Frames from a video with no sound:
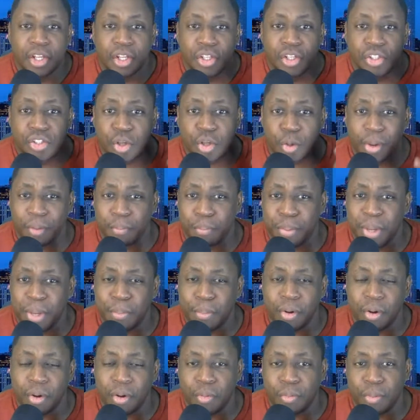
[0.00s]
So if
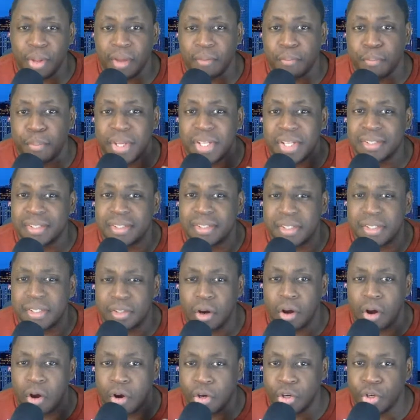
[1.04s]
people don't, if businesses
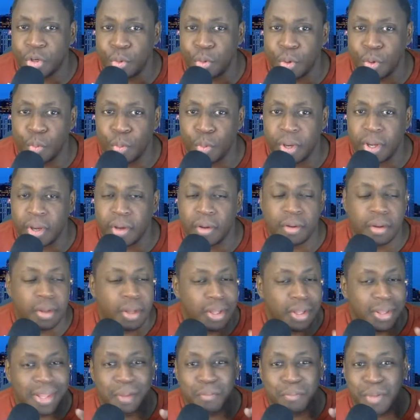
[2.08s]
aren't, doing well,
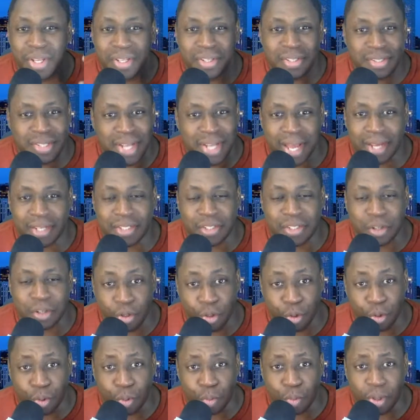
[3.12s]
that means stocks aren't
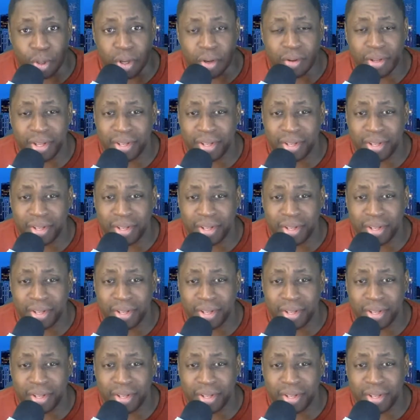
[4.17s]
doing well.